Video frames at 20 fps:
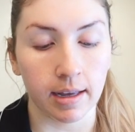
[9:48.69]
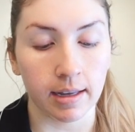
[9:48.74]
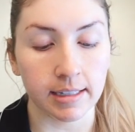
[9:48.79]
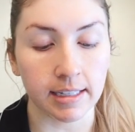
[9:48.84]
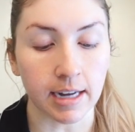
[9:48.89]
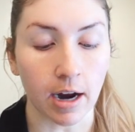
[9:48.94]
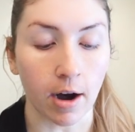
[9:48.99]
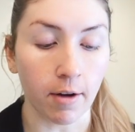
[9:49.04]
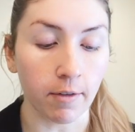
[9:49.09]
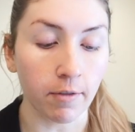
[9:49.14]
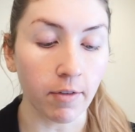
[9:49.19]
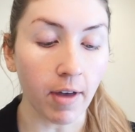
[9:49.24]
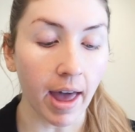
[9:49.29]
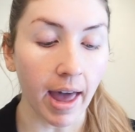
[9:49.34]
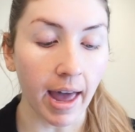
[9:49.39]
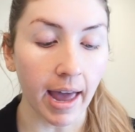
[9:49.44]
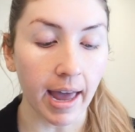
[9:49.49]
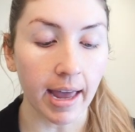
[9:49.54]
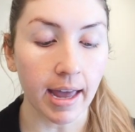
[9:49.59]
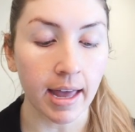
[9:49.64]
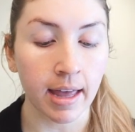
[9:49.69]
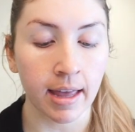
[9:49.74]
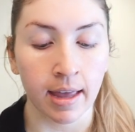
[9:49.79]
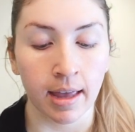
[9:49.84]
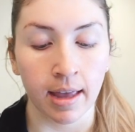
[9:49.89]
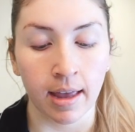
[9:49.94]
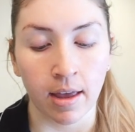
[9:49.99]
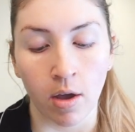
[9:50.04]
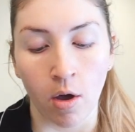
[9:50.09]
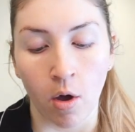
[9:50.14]
CeraVe
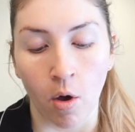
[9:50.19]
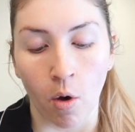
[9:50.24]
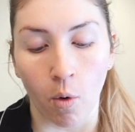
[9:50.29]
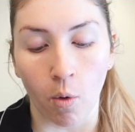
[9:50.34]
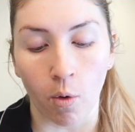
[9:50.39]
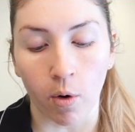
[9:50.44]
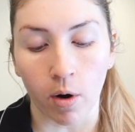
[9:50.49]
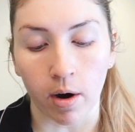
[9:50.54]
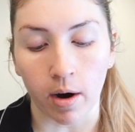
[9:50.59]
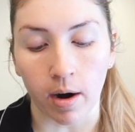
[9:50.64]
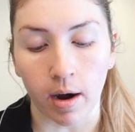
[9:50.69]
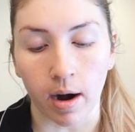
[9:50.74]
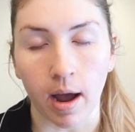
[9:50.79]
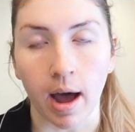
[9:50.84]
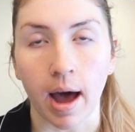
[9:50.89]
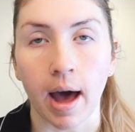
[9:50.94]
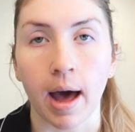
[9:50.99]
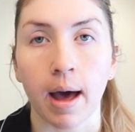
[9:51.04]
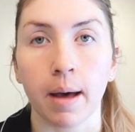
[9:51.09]
or